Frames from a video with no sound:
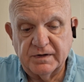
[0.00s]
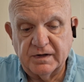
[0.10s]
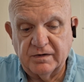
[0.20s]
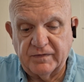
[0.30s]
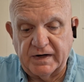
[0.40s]

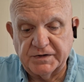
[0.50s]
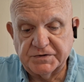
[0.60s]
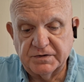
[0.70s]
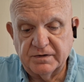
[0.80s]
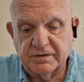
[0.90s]
of
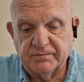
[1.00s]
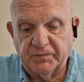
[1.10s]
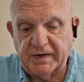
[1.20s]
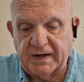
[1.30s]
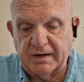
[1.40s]
Asher
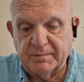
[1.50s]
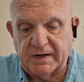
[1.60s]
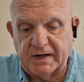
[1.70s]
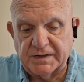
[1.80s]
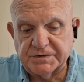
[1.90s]
and
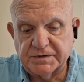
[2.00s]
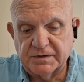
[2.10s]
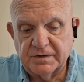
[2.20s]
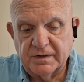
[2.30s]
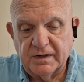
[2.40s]
Manasseh